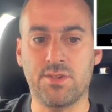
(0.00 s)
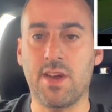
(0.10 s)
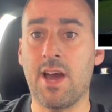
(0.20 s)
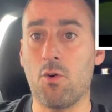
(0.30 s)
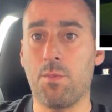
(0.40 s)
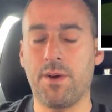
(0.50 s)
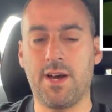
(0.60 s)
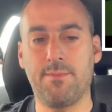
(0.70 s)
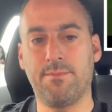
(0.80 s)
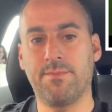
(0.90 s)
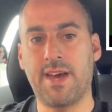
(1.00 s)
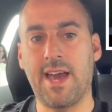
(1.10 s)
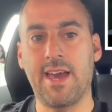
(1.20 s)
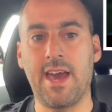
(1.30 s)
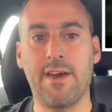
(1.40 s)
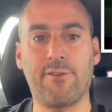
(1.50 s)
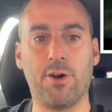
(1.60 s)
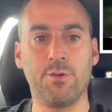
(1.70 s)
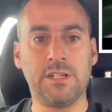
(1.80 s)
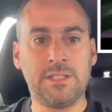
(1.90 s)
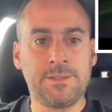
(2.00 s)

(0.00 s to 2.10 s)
to help that airflow.